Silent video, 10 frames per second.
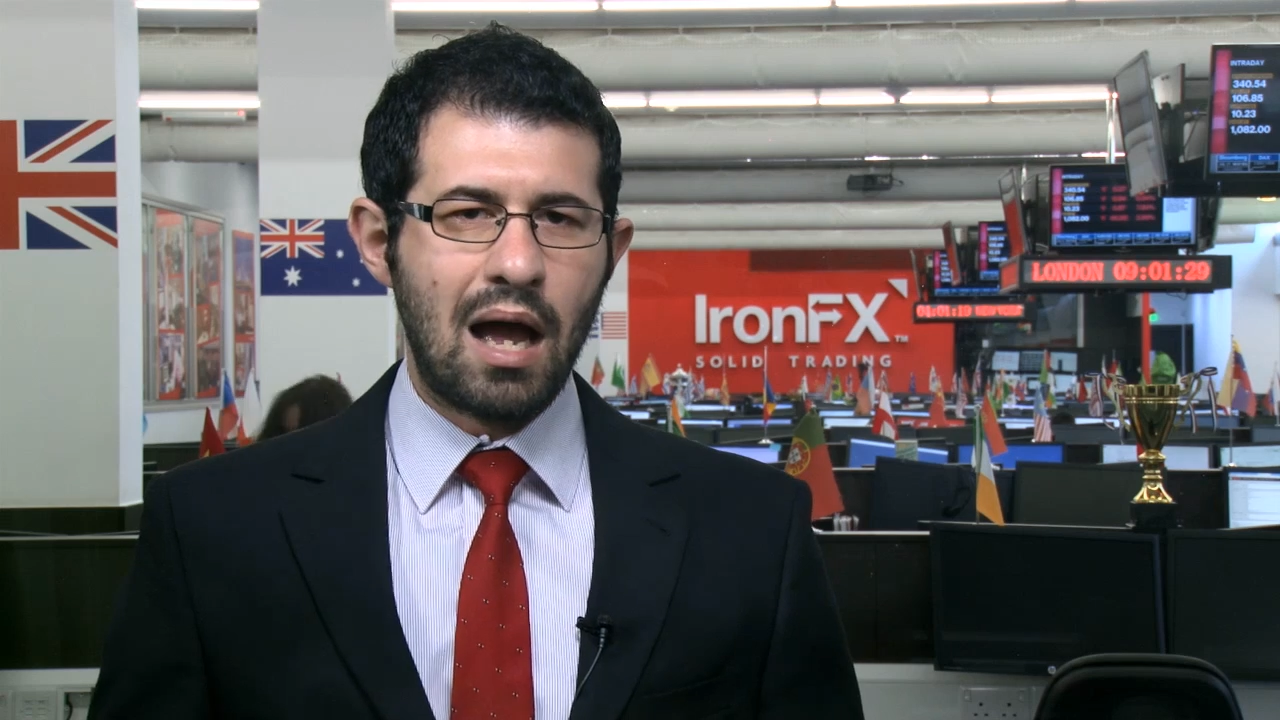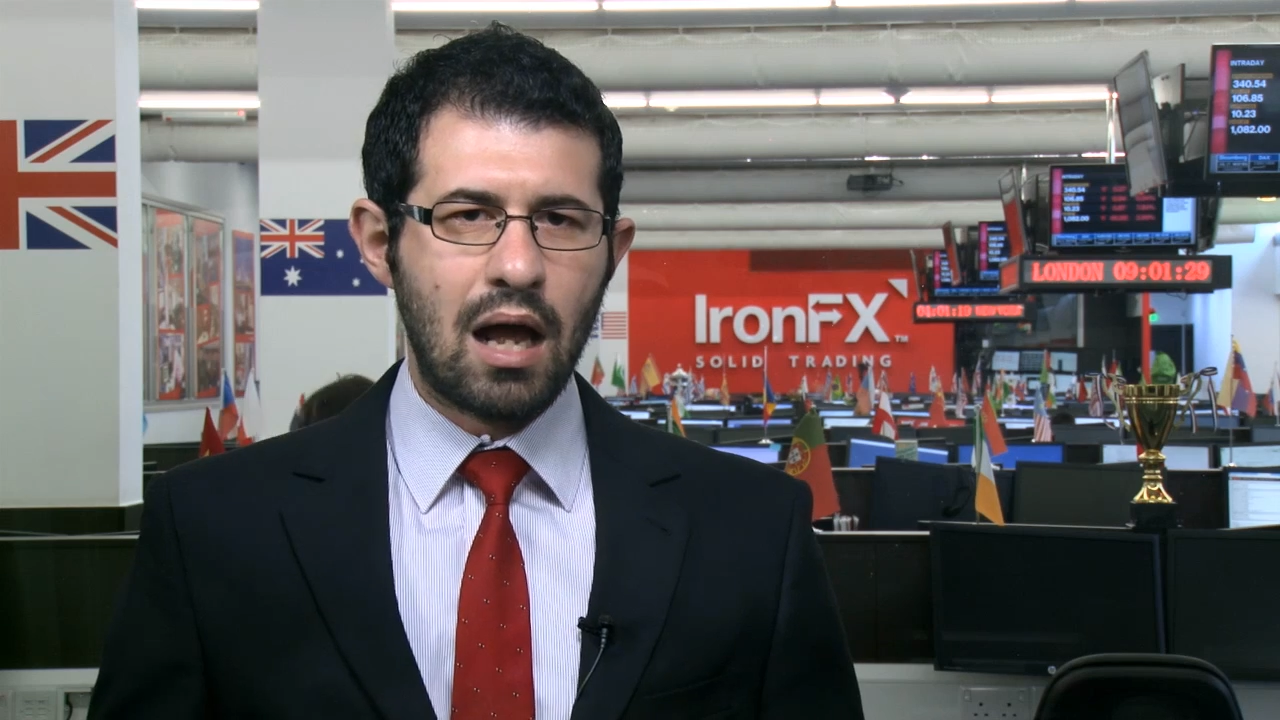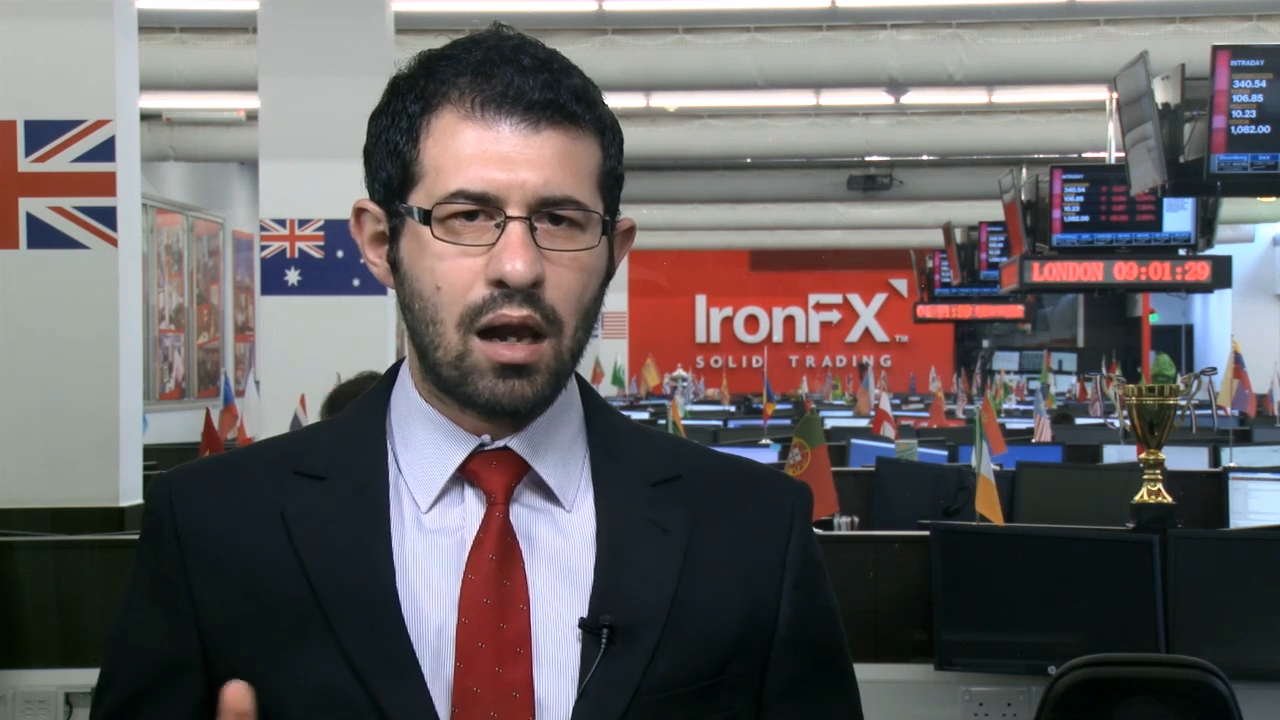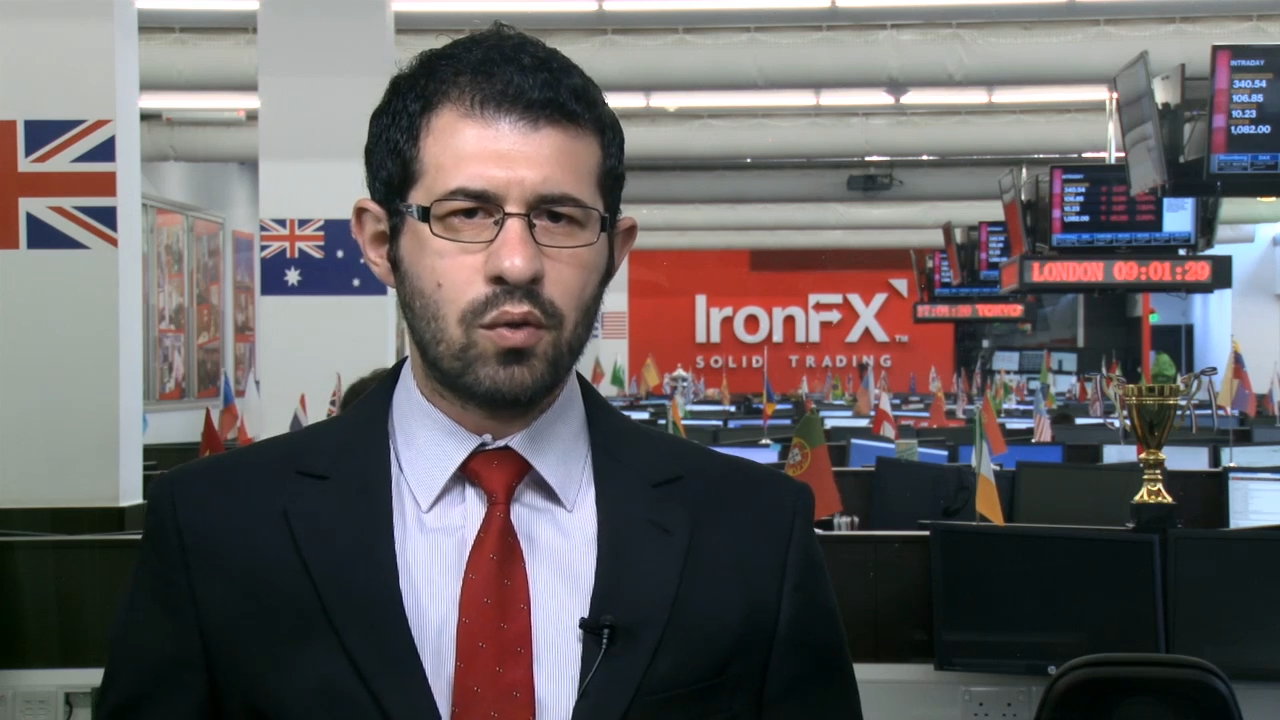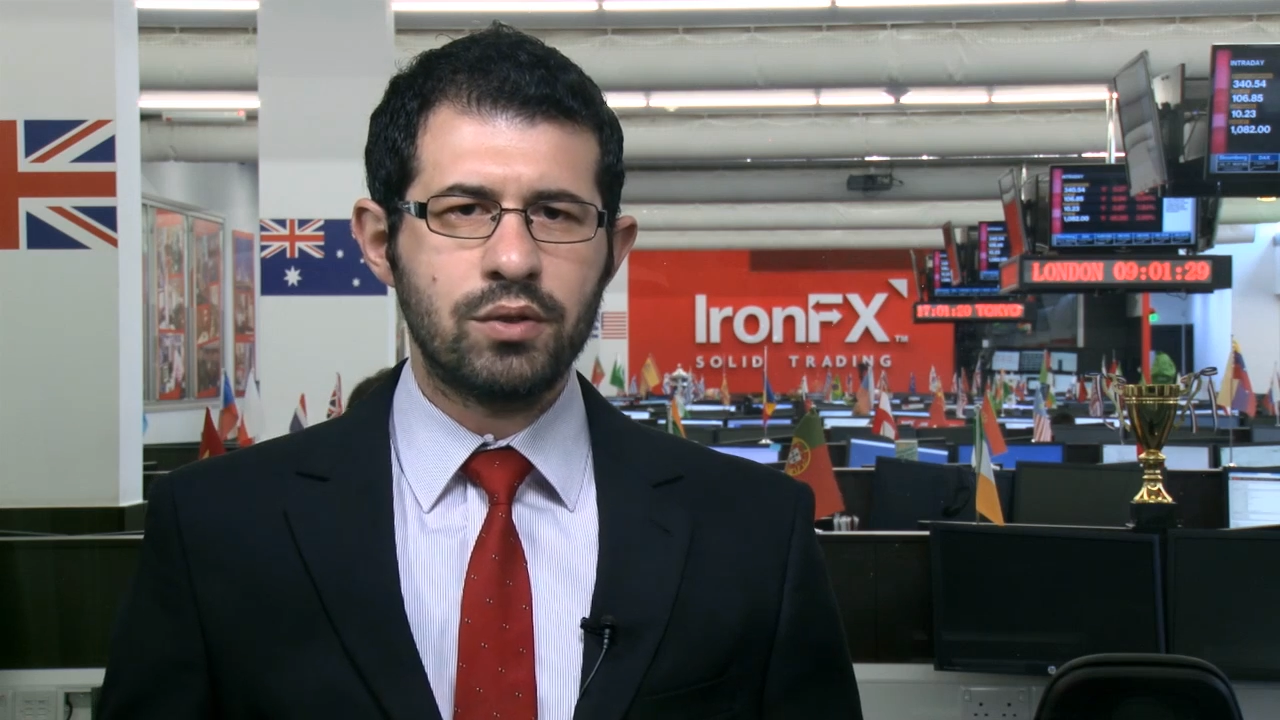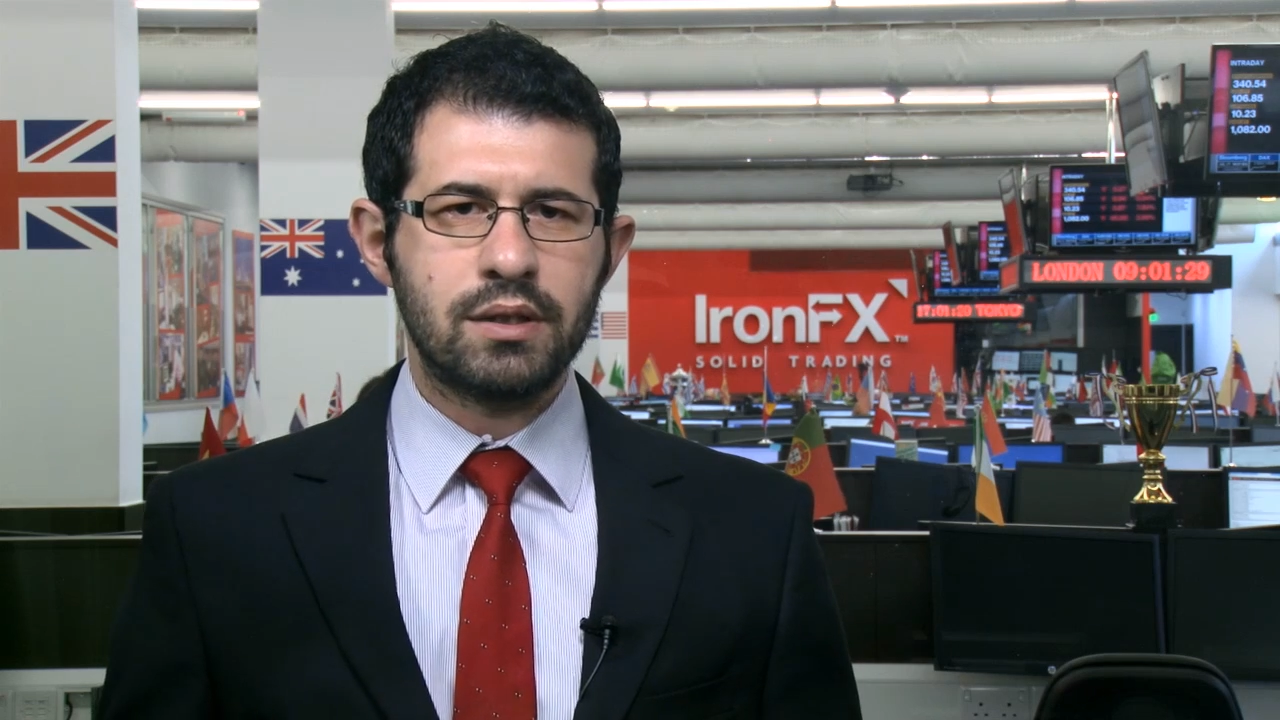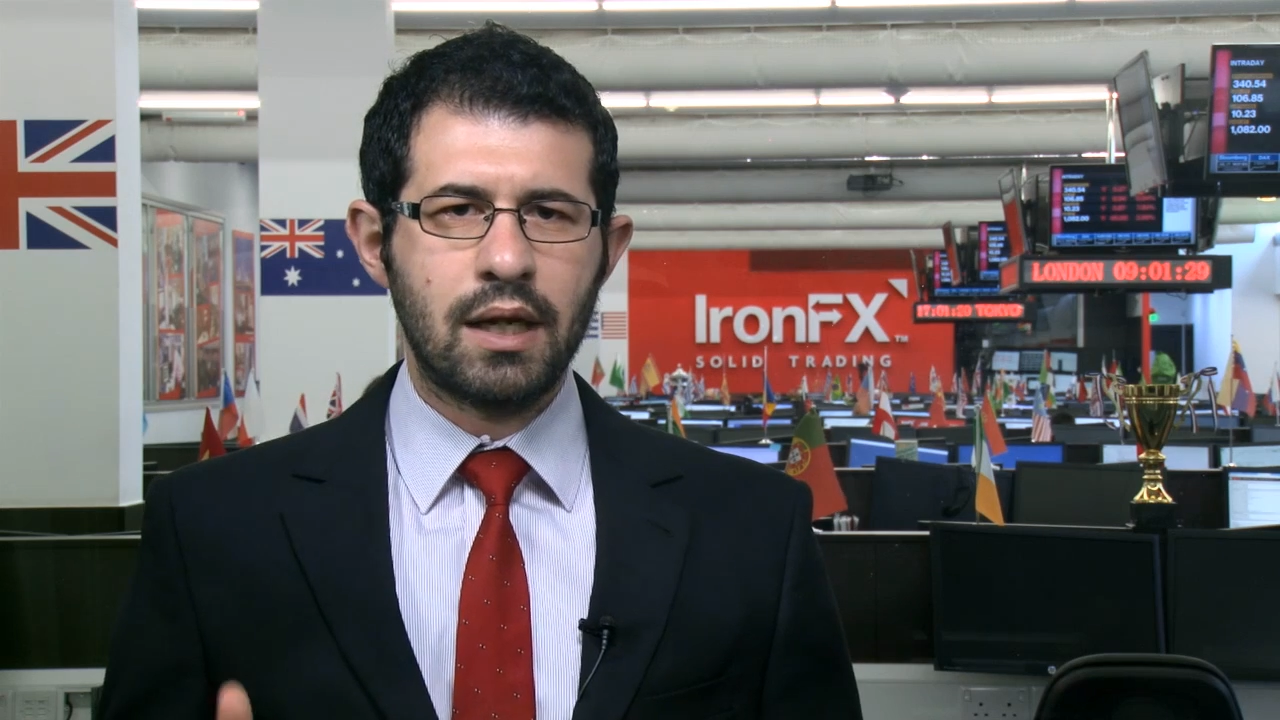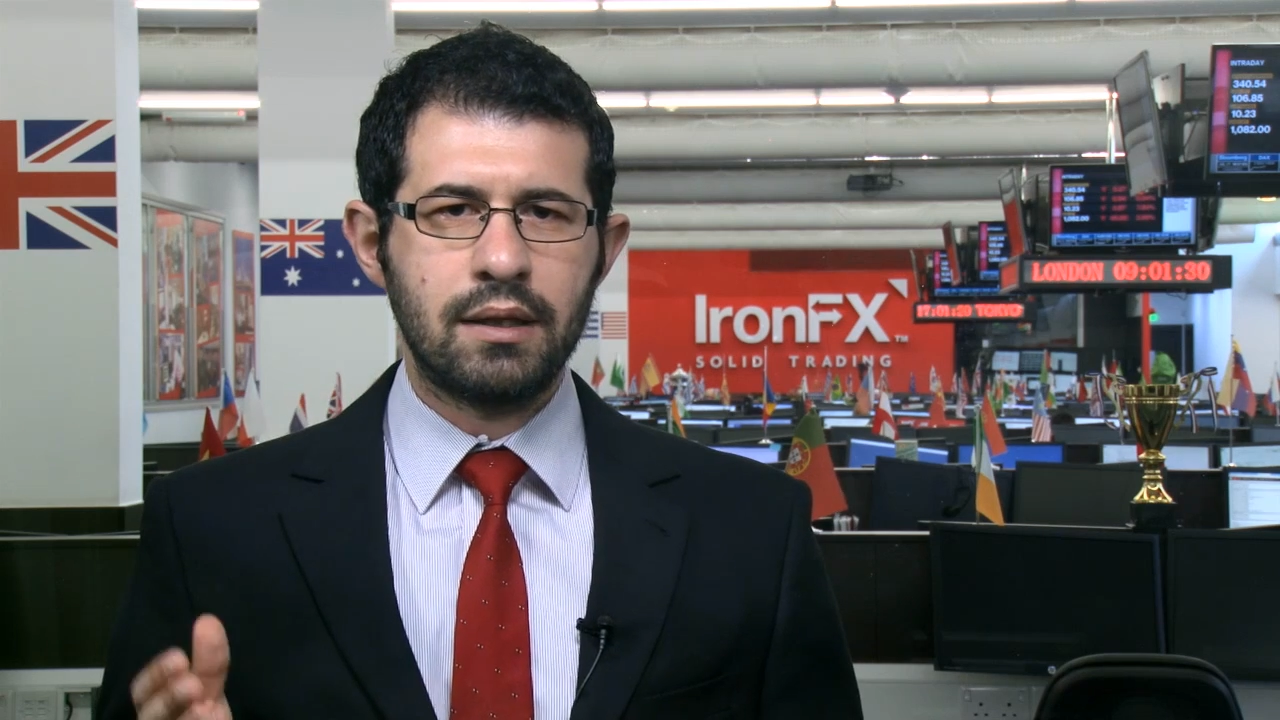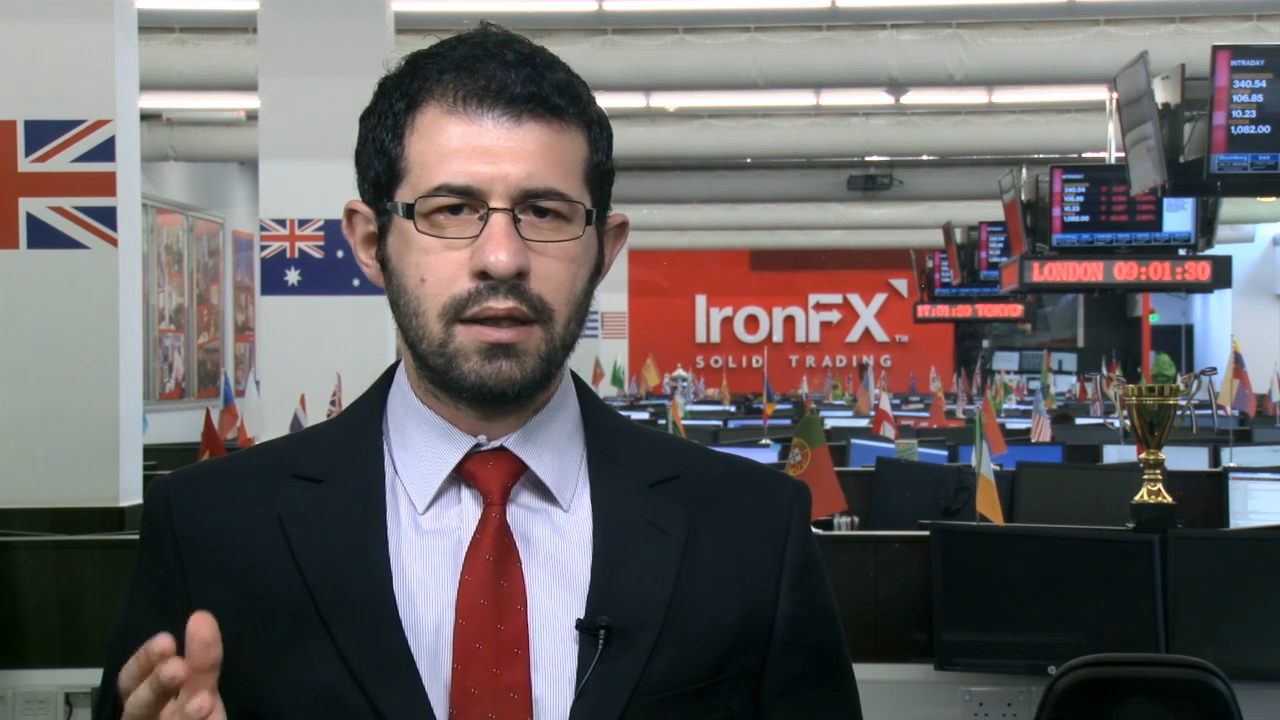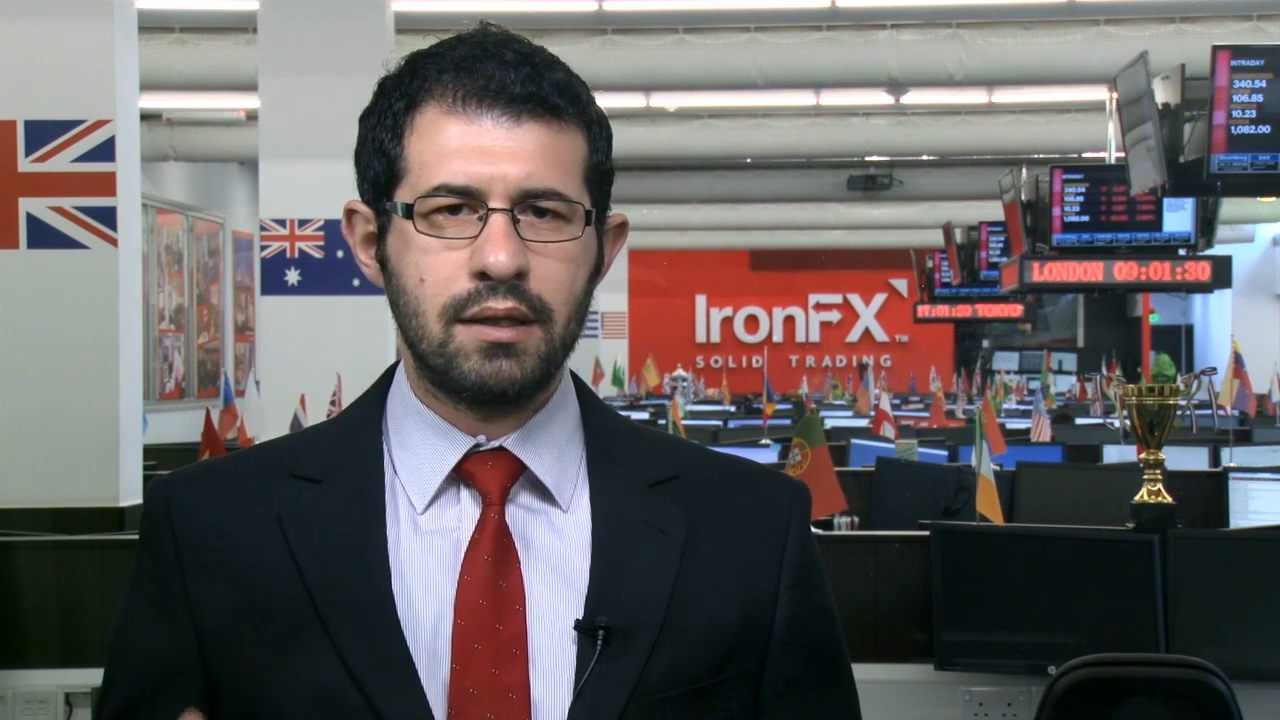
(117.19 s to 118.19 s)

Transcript: alongside